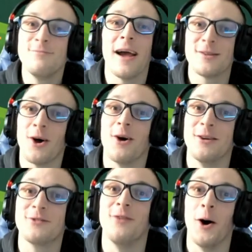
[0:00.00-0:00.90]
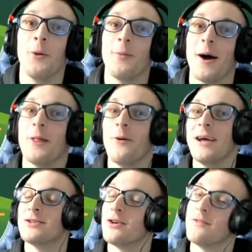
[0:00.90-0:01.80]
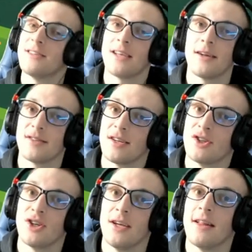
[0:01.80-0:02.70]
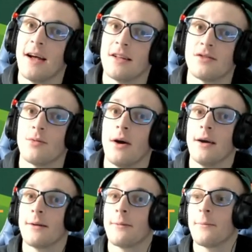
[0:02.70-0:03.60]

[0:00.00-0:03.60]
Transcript: man's on his phone, by the way, so if it sounds like shit. Please don't talk. Way.